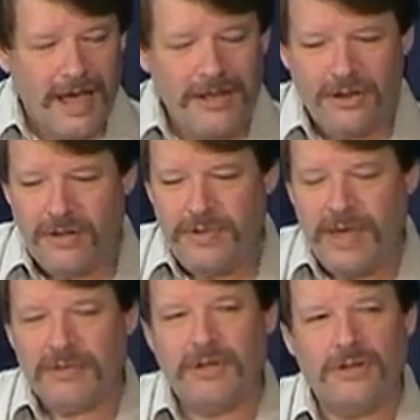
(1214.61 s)
And you're going to
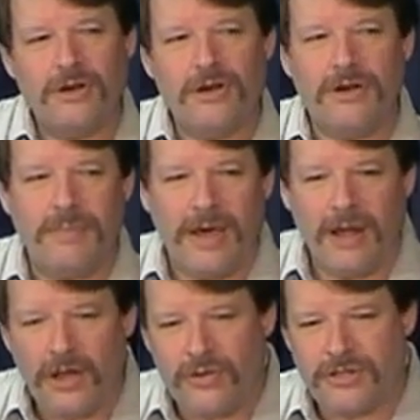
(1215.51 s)
be able to learn about
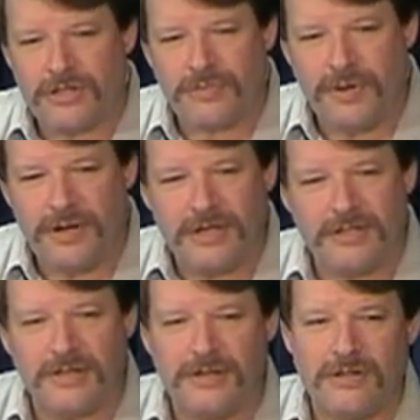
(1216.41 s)
all those
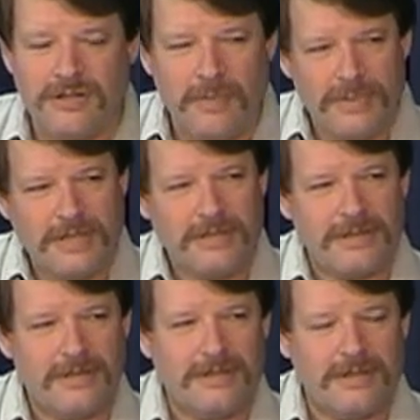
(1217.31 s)
experiences. You're going to start piecing
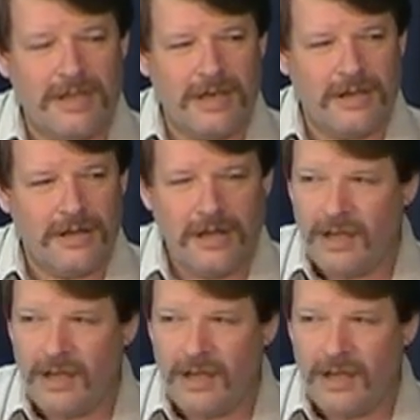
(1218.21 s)
things together.